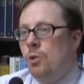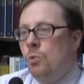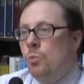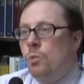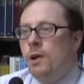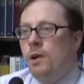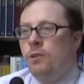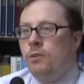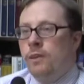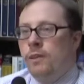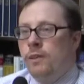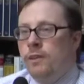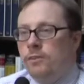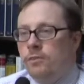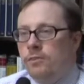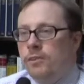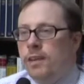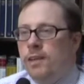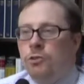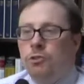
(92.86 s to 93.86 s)
Well,
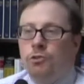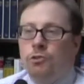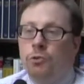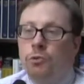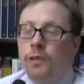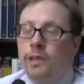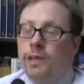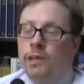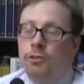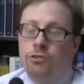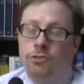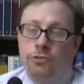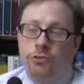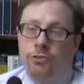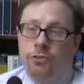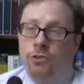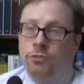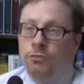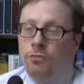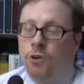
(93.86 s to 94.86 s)
standards only get you
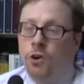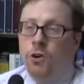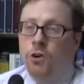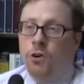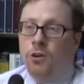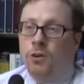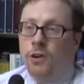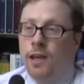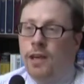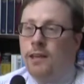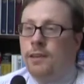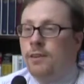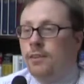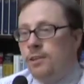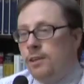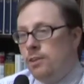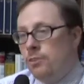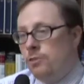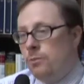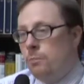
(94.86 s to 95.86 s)
so far, and I
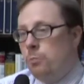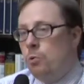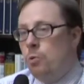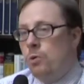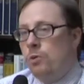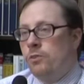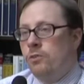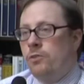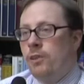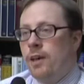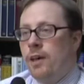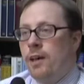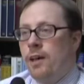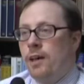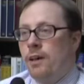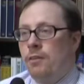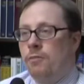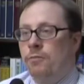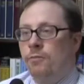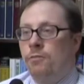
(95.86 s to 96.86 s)
think it's important to
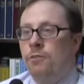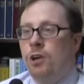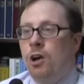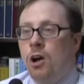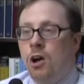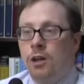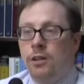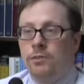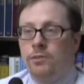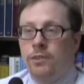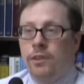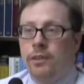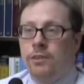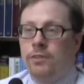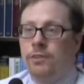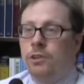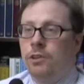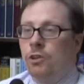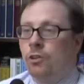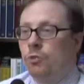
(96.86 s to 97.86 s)
have content
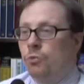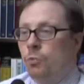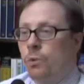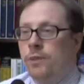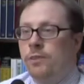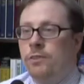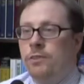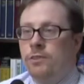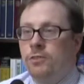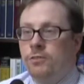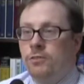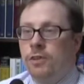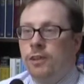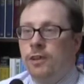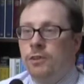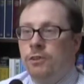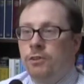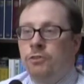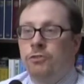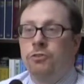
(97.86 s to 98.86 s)
that goes with these
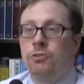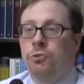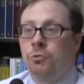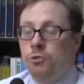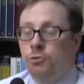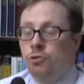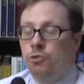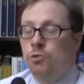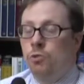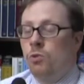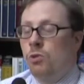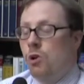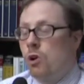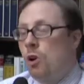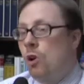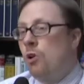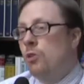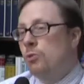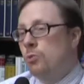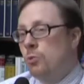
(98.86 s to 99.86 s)
standards to ensure
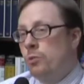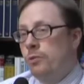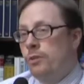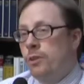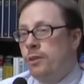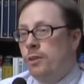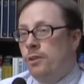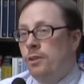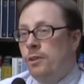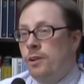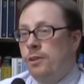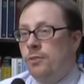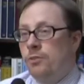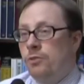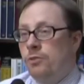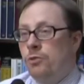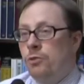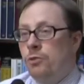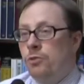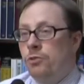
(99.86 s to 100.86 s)
all North Carolina
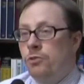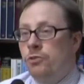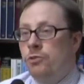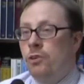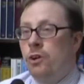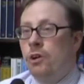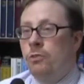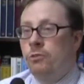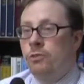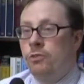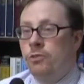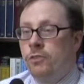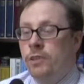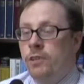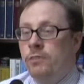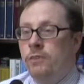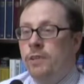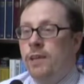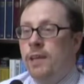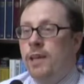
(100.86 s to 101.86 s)
students are
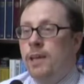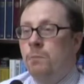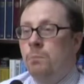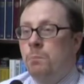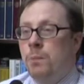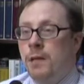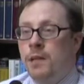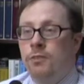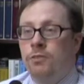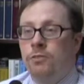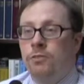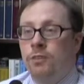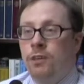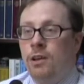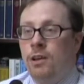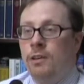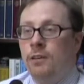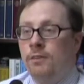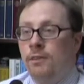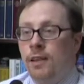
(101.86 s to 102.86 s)
receiving a
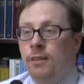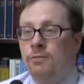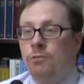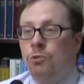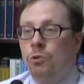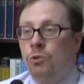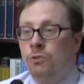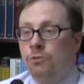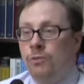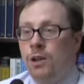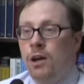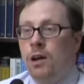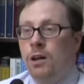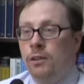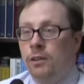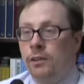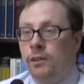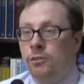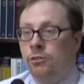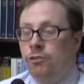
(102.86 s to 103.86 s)
baseline level of
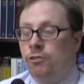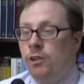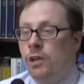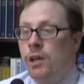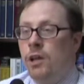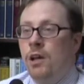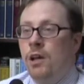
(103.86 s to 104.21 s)
knowledge